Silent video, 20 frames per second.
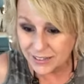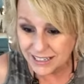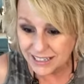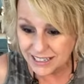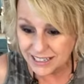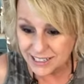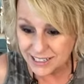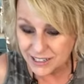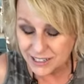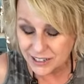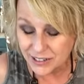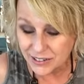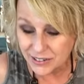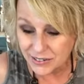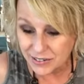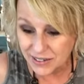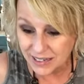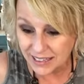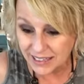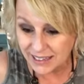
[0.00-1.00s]
did you
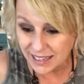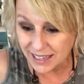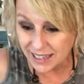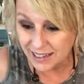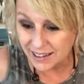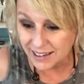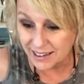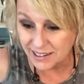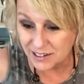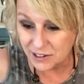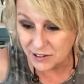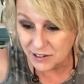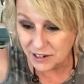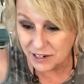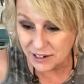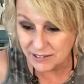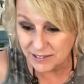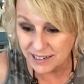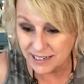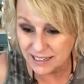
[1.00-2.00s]
get the your
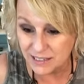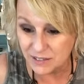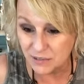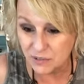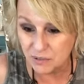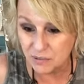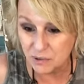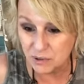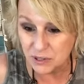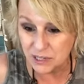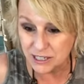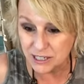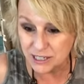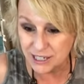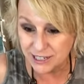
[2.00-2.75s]
earrings from Trish